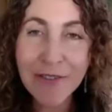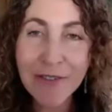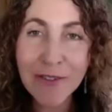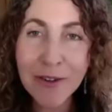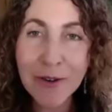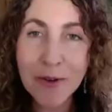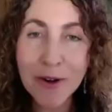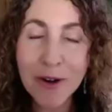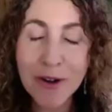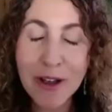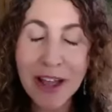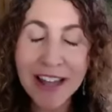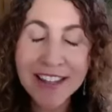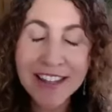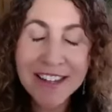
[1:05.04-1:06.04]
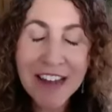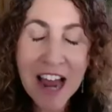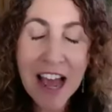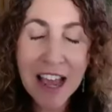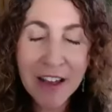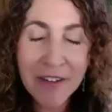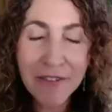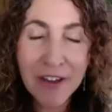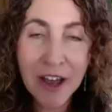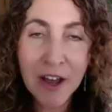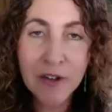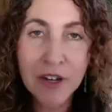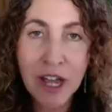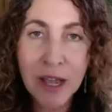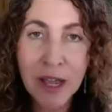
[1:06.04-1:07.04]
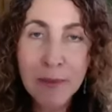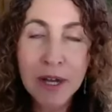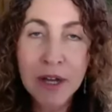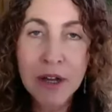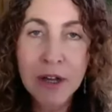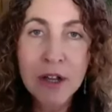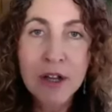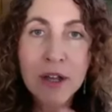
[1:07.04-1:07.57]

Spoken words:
if you're, at least I have found, I'm a